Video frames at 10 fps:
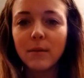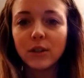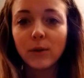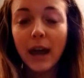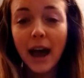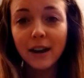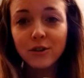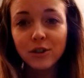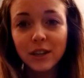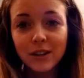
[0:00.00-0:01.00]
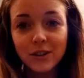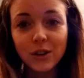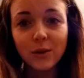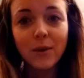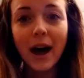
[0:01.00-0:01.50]
So I actually
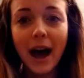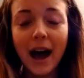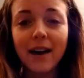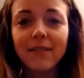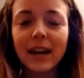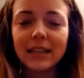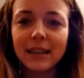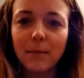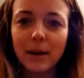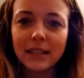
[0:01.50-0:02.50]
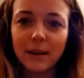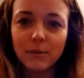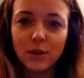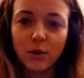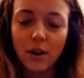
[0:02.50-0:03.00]
do have a
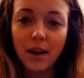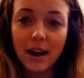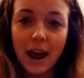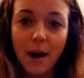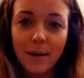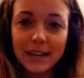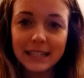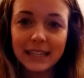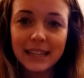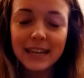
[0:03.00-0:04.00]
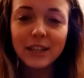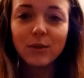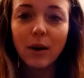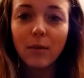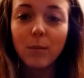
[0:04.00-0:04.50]
step-by-step tutorial on how I did these,
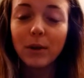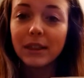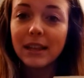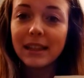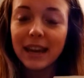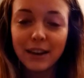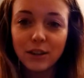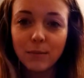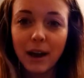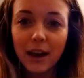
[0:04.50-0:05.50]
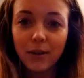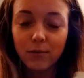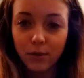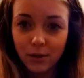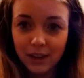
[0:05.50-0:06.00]
so I will put the link to my
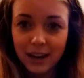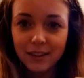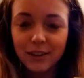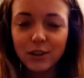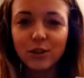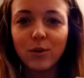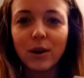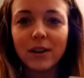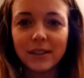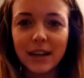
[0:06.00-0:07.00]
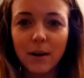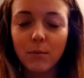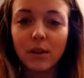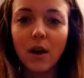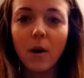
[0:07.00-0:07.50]
full-length tutorial
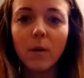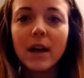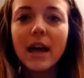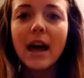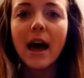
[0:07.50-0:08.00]
down below.